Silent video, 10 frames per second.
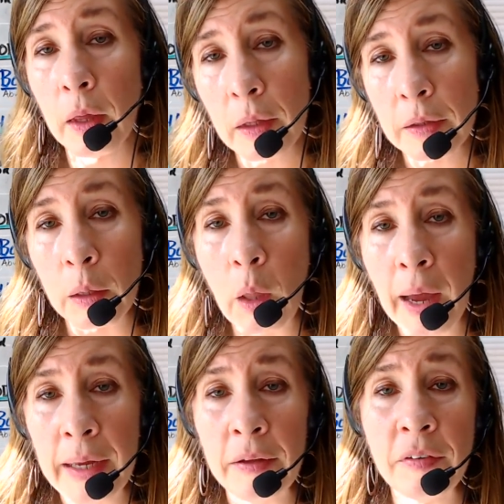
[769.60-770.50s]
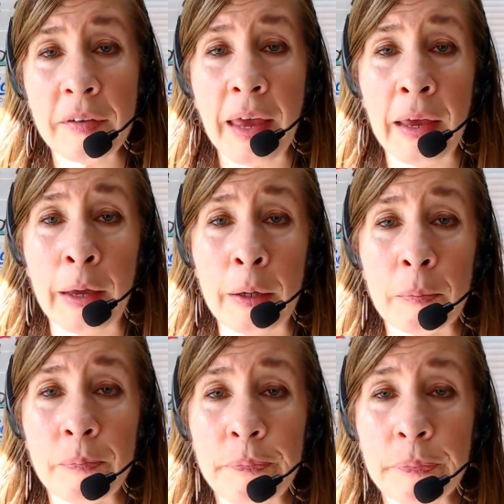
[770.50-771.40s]
The Lion's Gate
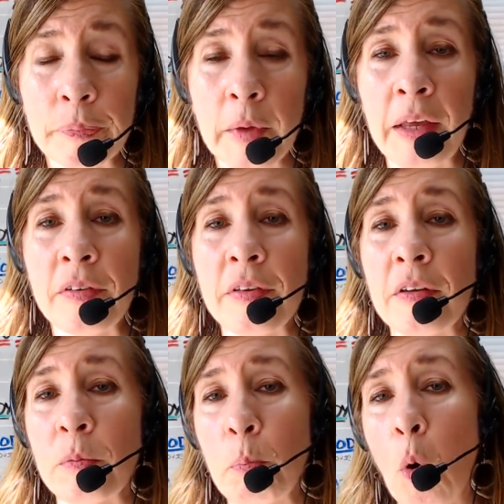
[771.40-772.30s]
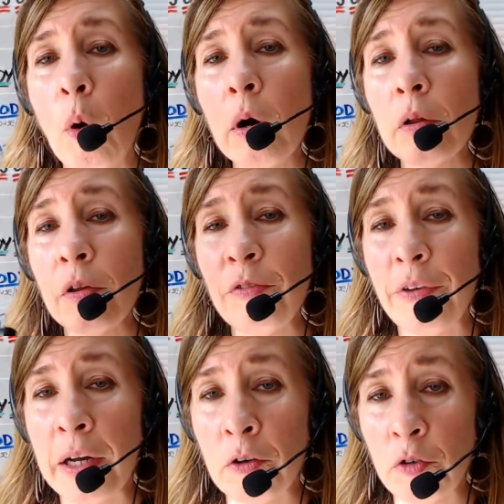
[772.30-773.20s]
is this portal of
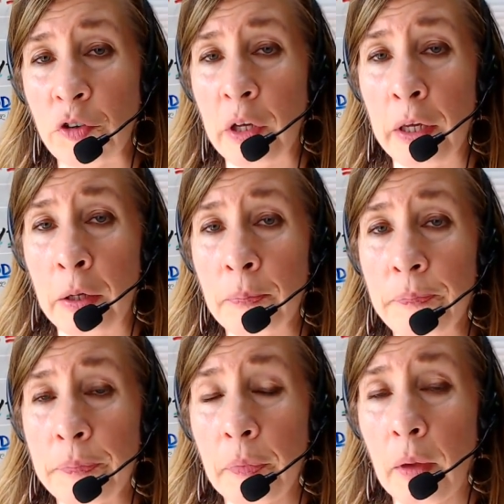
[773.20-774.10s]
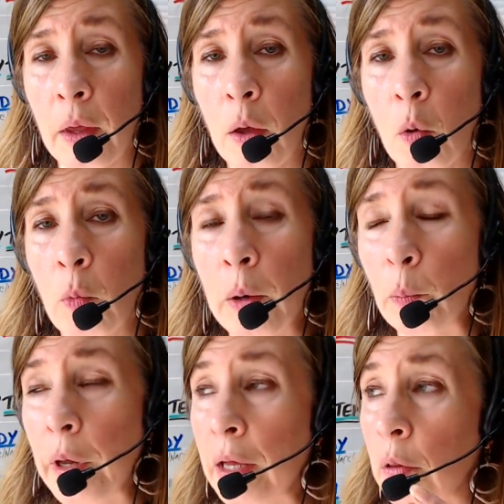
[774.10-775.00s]
energy when
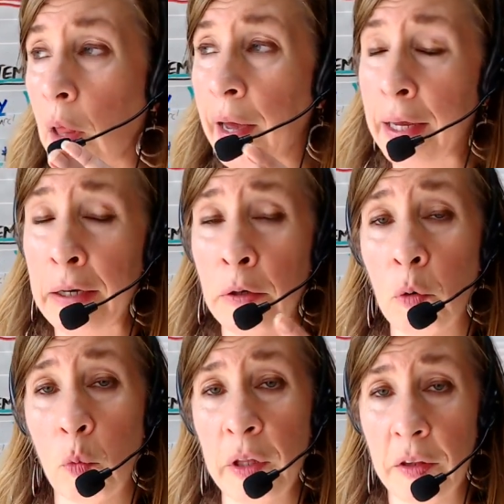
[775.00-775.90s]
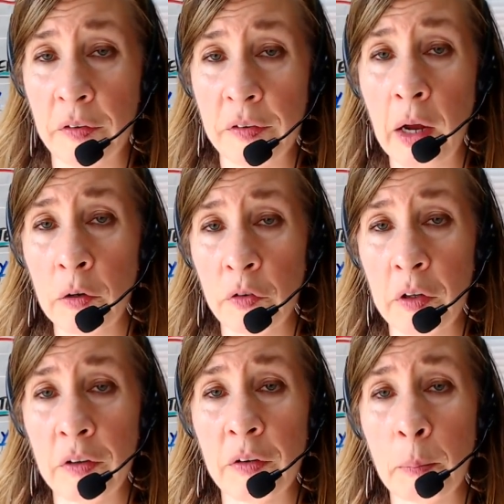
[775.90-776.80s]
we align with the star
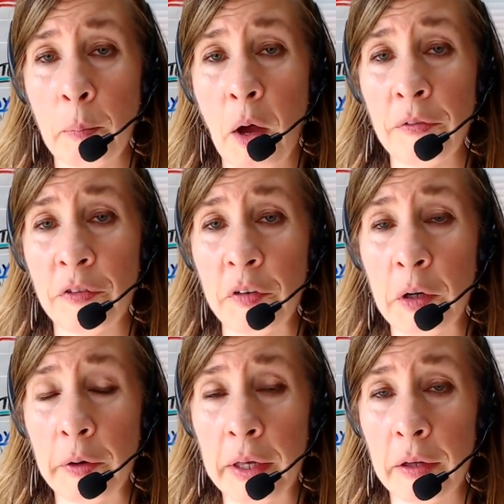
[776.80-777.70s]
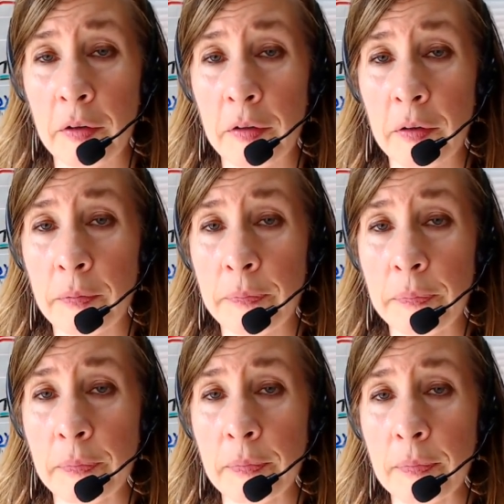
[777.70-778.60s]
system of Sirius.
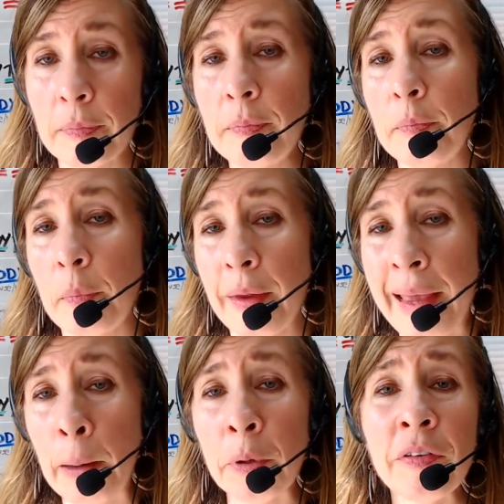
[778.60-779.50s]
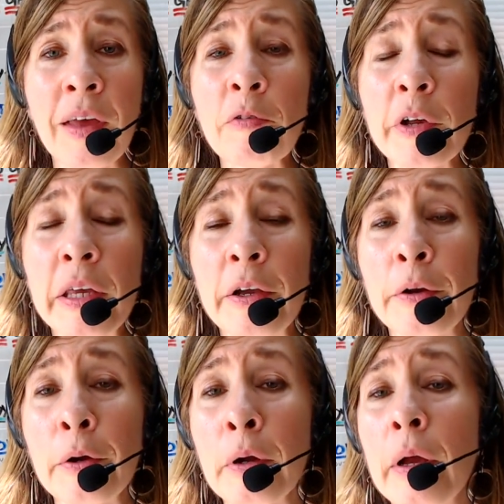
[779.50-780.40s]
It happens every
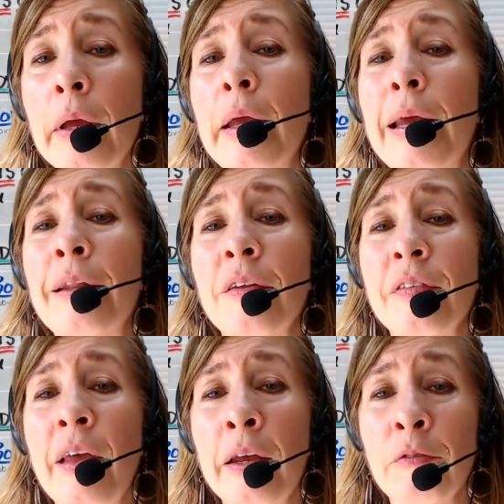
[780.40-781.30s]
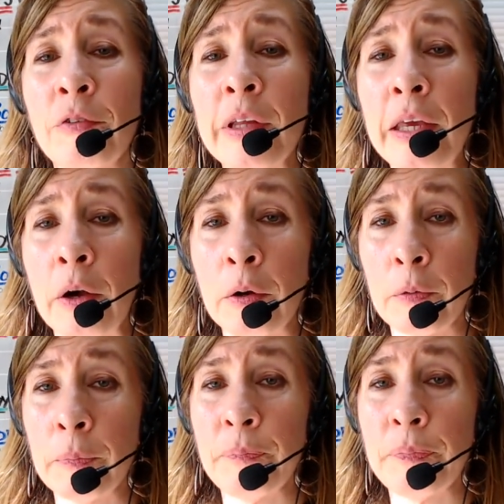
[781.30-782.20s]
year in the sign of Leo.
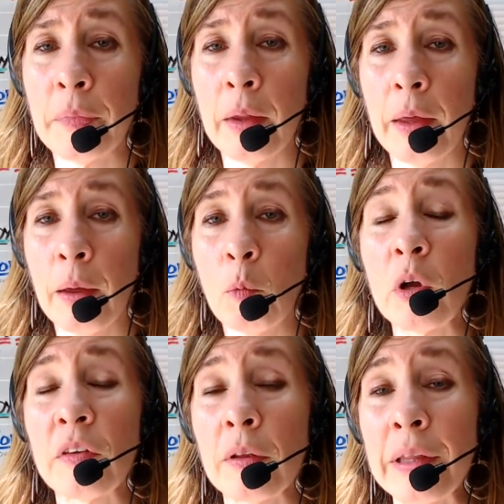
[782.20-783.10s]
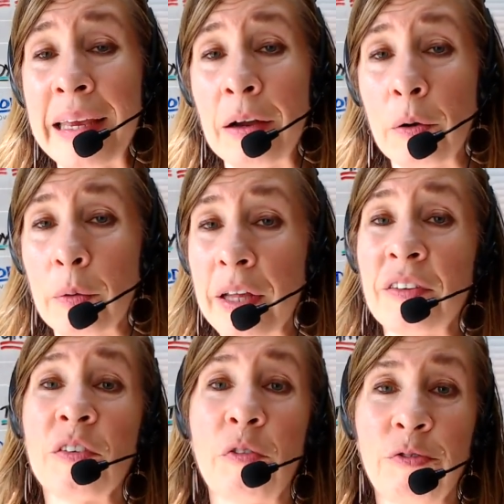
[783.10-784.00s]
What's Leo? It's
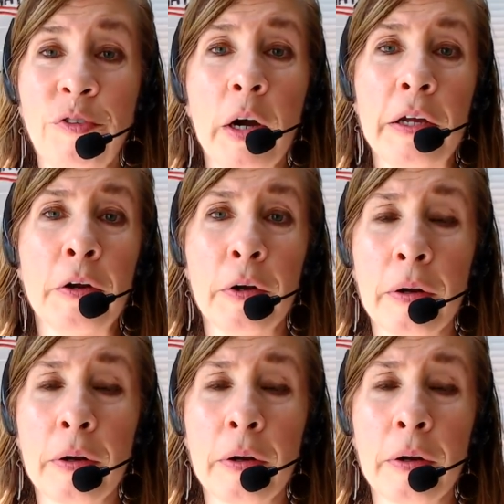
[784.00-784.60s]
the fire.